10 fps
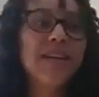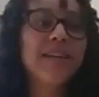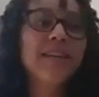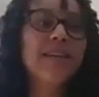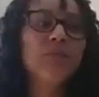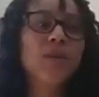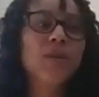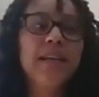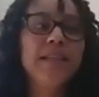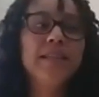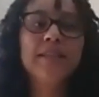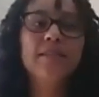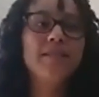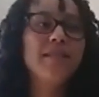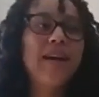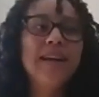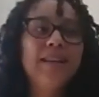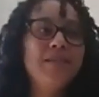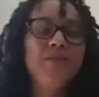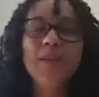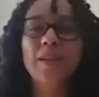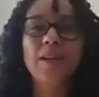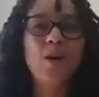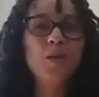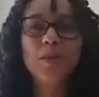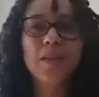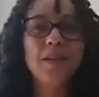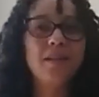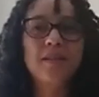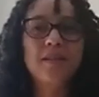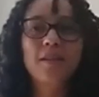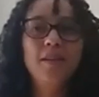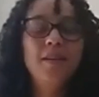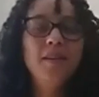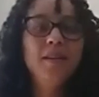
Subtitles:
and realized I didn't feel at home there,